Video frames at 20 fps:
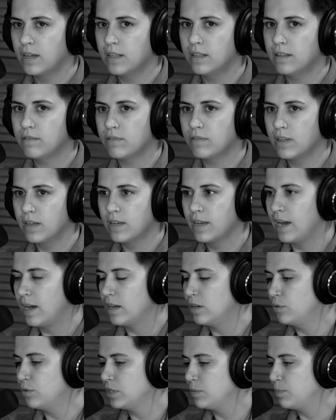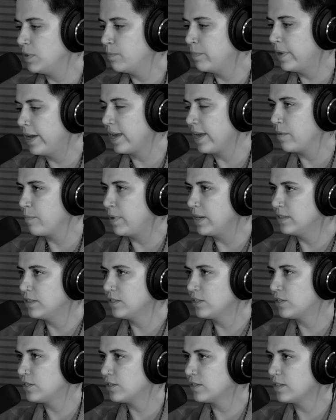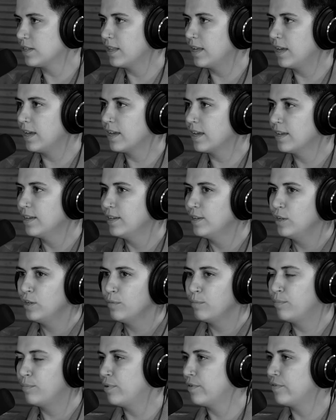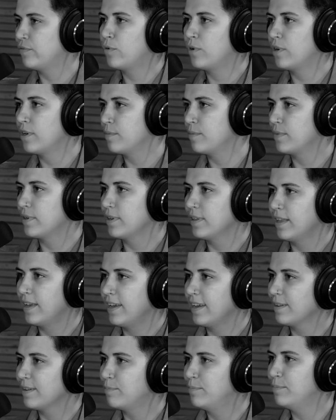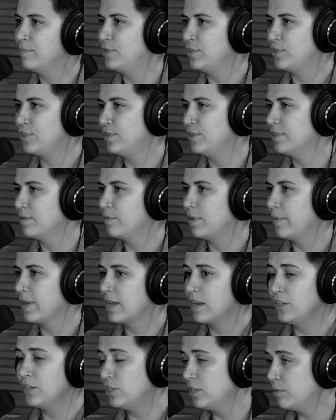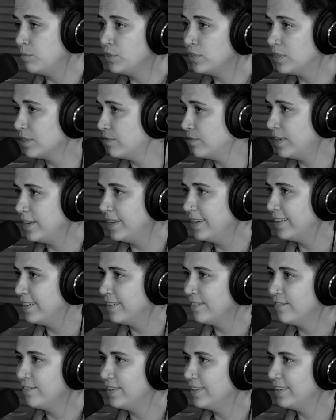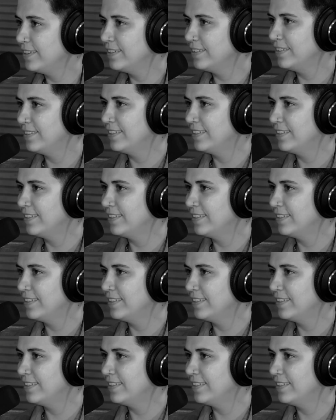I love that. Yeah, I'd always be begging my sister to like perform or like to shoot. I'm like, can I shoot a music video of you?